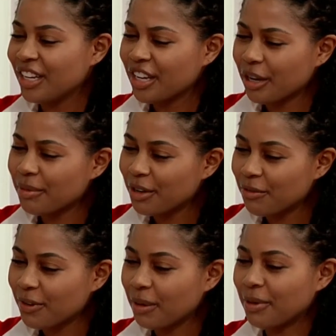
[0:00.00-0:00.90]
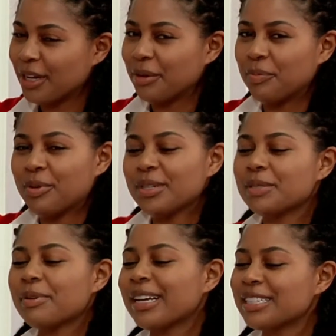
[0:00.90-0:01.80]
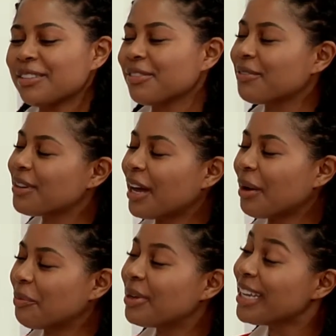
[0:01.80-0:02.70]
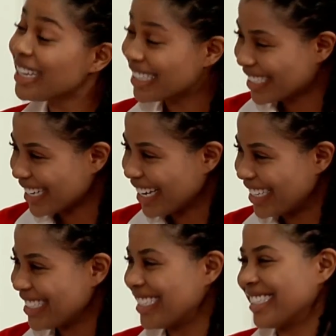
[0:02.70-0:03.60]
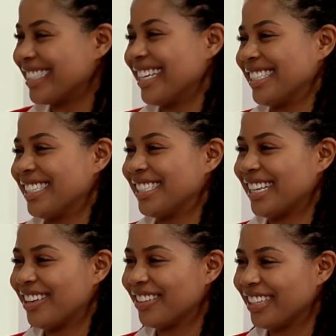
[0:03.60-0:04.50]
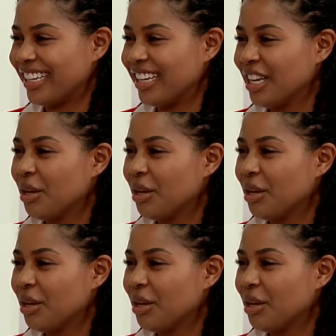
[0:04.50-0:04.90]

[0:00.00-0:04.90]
coming from a perspective of not being a scientist necessarily,